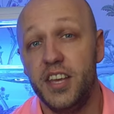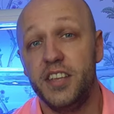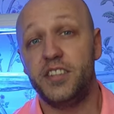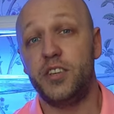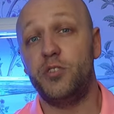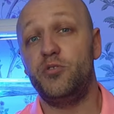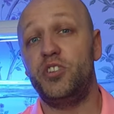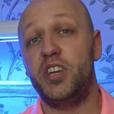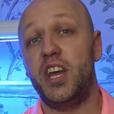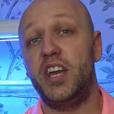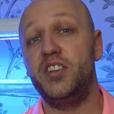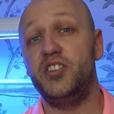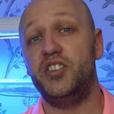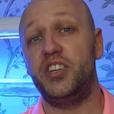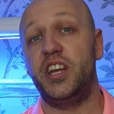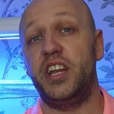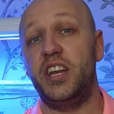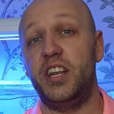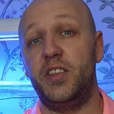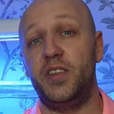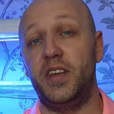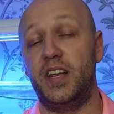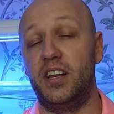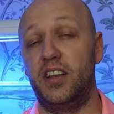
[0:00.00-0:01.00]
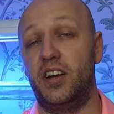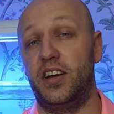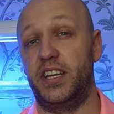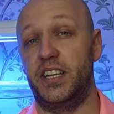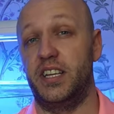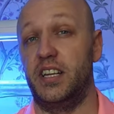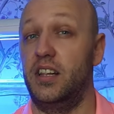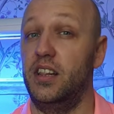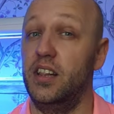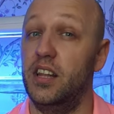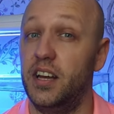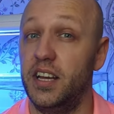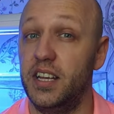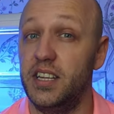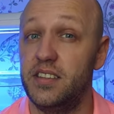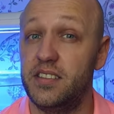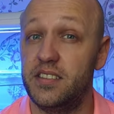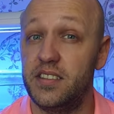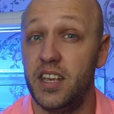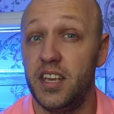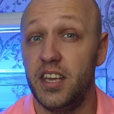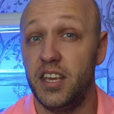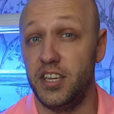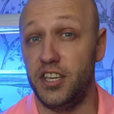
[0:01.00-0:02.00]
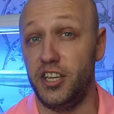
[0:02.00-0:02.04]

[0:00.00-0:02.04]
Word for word: So changing anything like your lights,